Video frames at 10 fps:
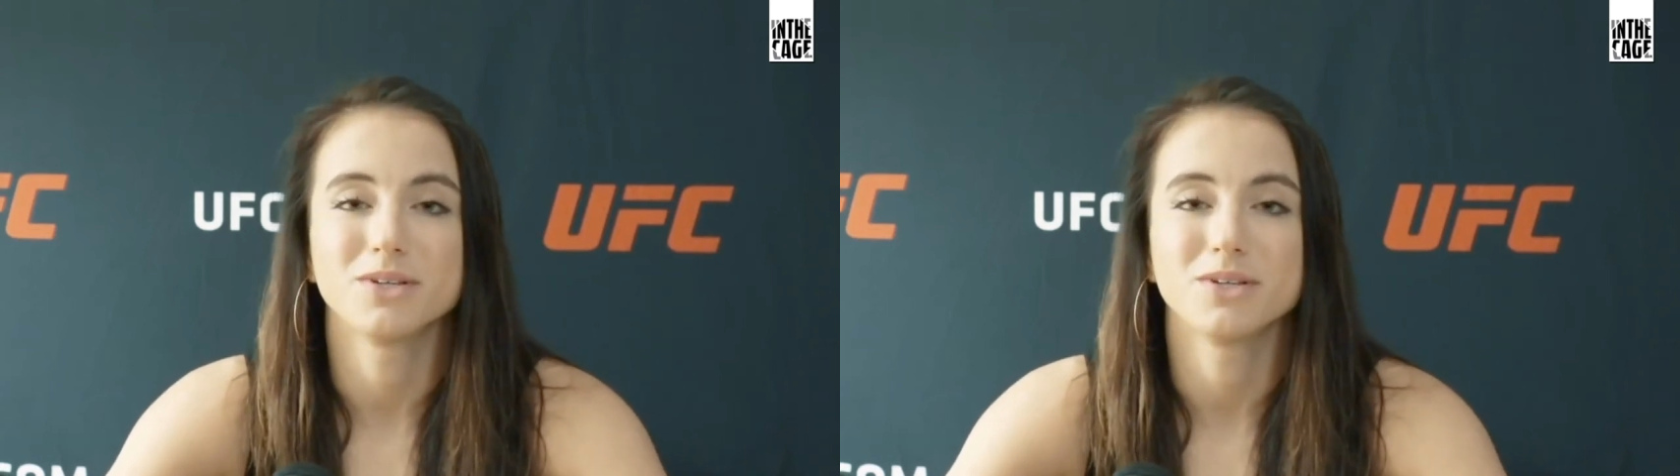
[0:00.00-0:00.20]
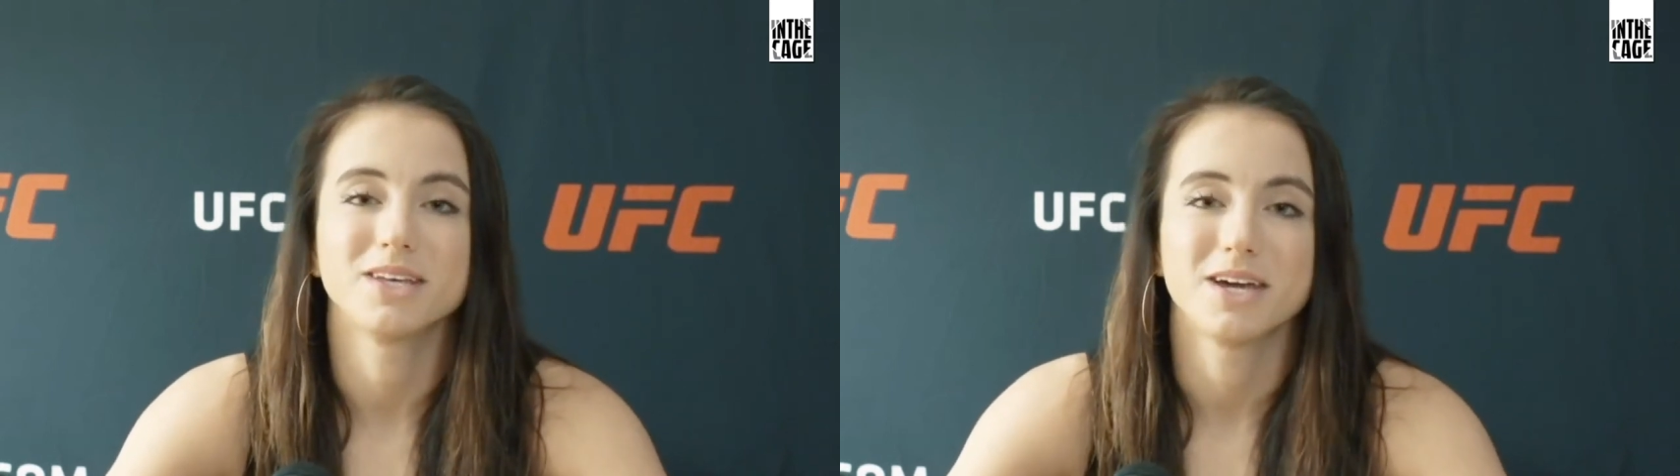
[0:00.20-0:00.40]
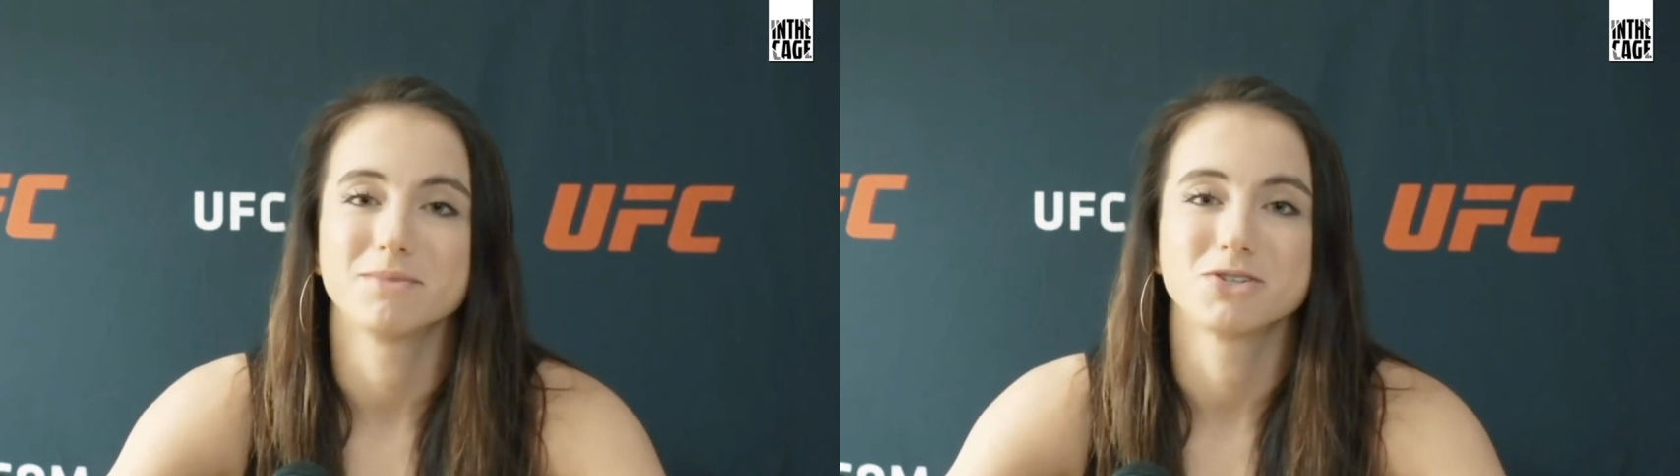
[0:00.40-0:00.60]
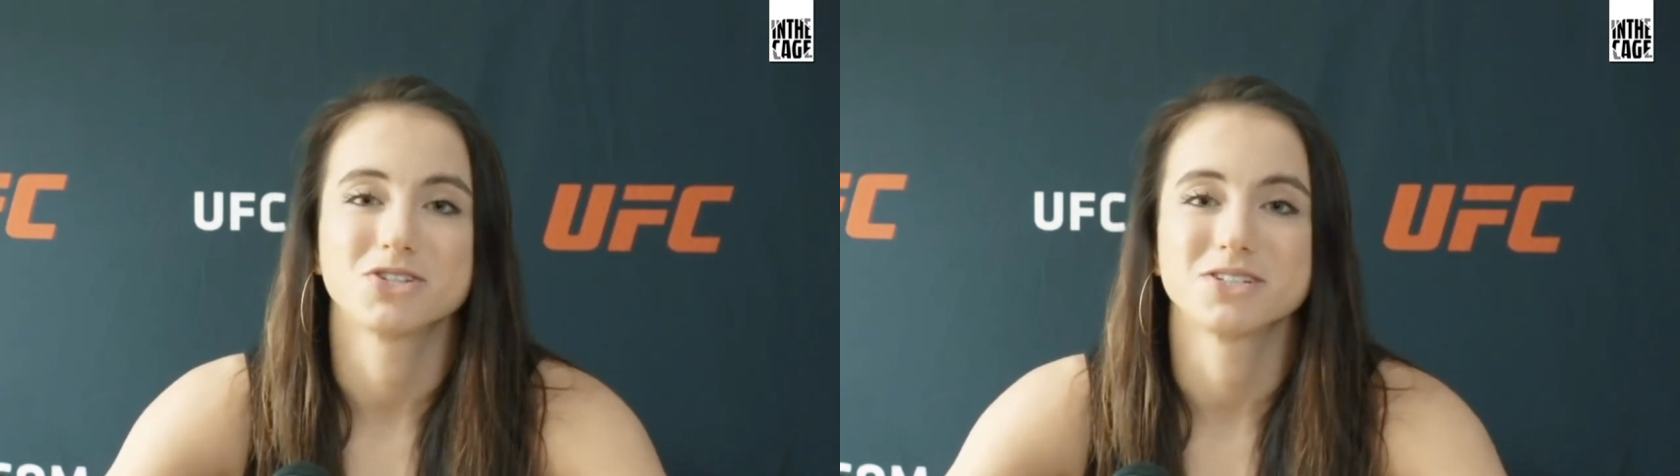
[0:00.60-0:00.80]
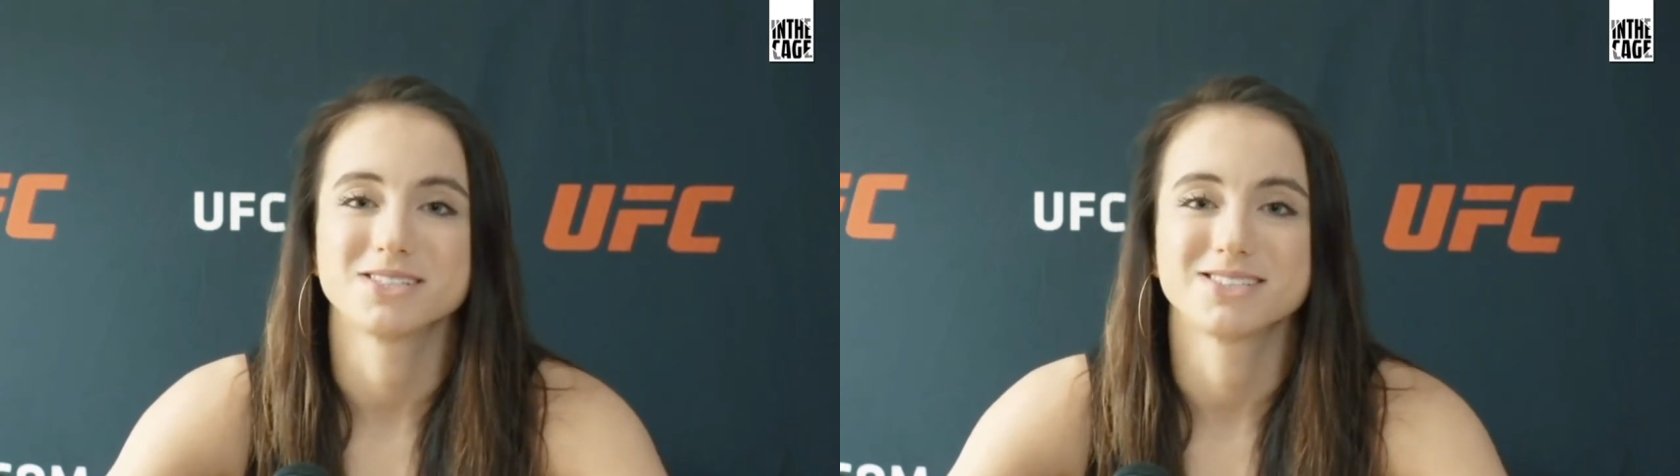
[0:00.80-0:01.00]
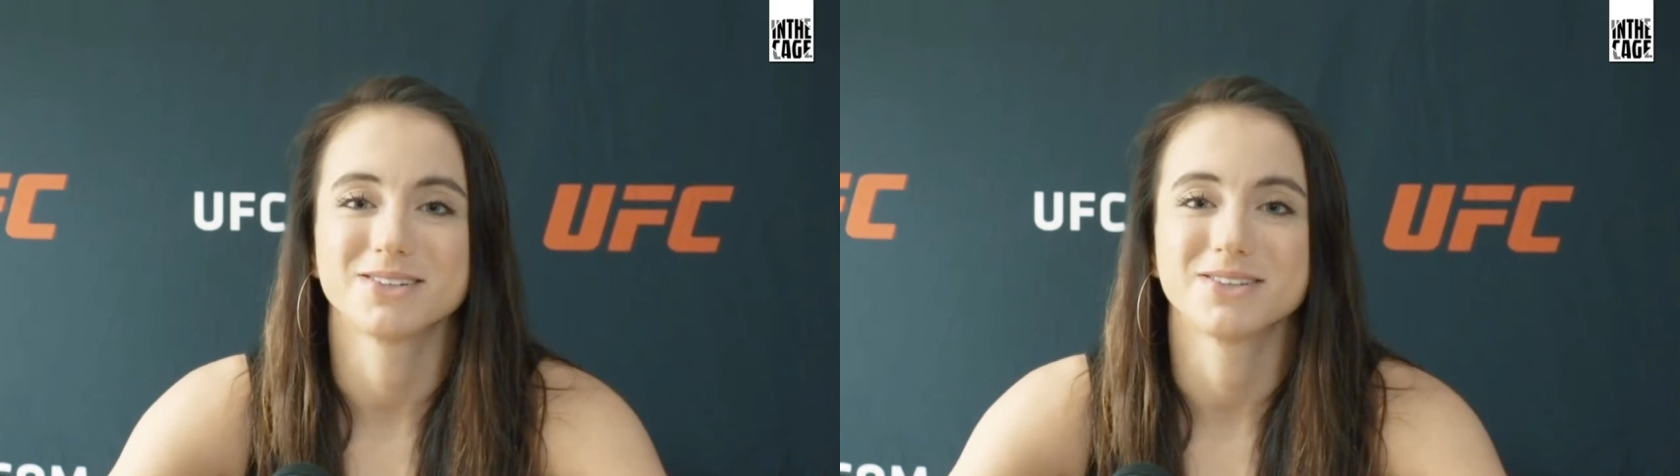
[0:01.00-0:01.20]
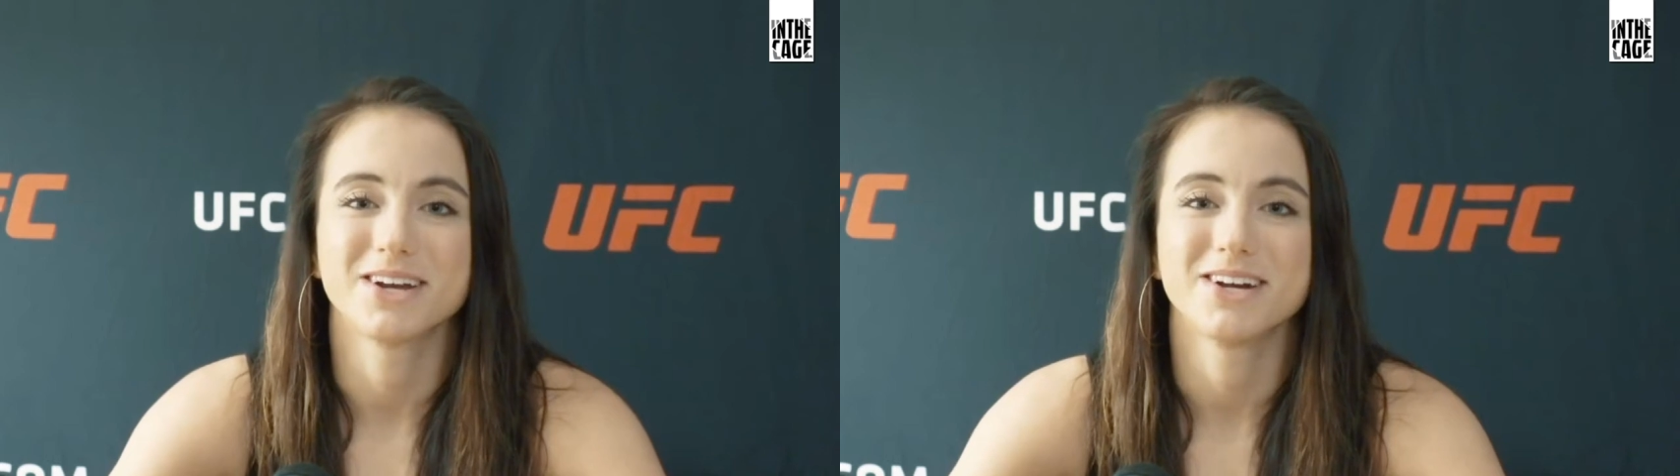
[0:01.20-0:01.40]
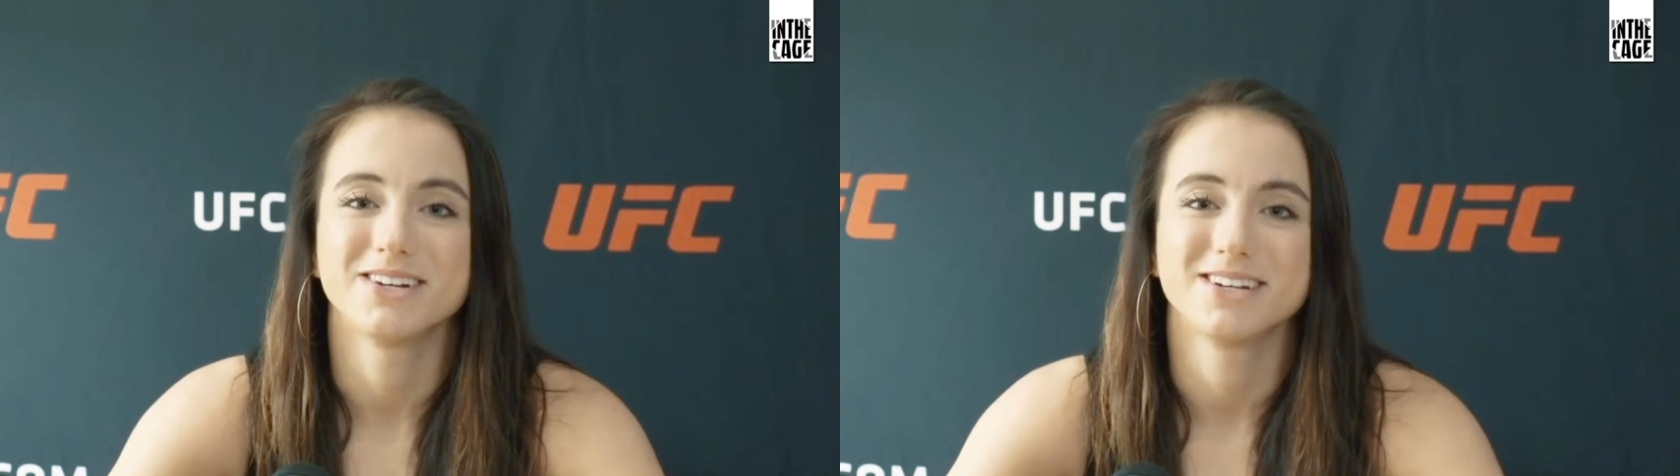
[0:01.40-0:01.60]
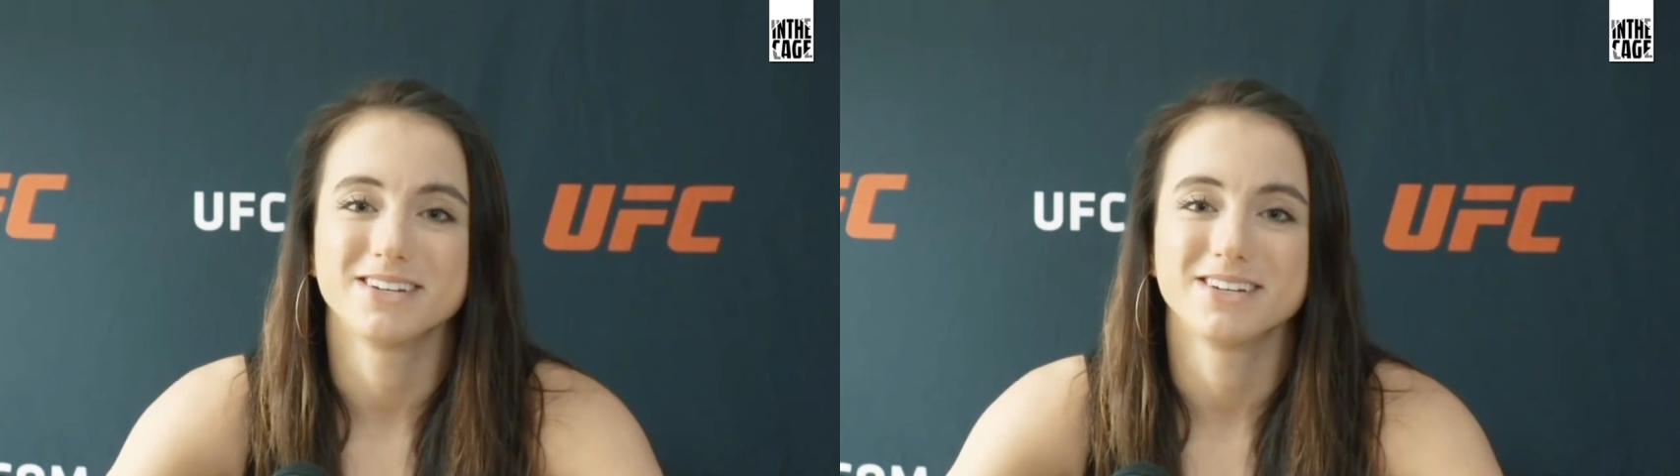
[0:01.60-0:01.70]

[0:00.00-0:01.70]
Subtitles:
and the ambition is still there,